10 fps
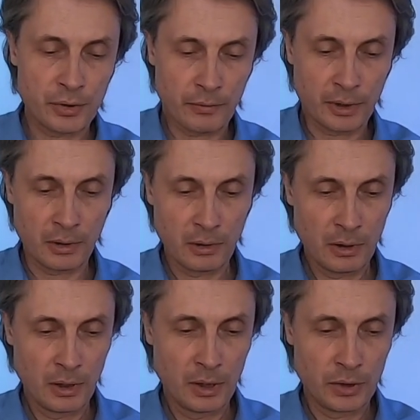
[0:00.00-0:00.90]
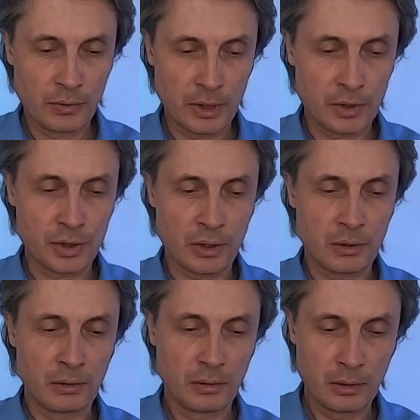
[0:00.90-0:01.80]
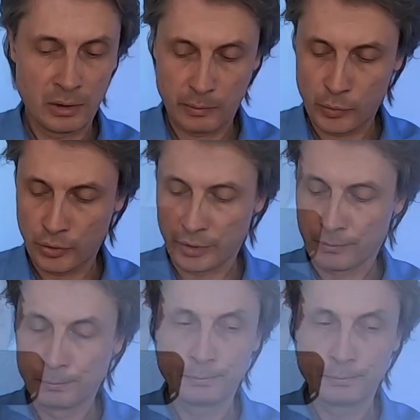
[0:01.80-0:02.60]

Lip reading: of the Trangia Burner.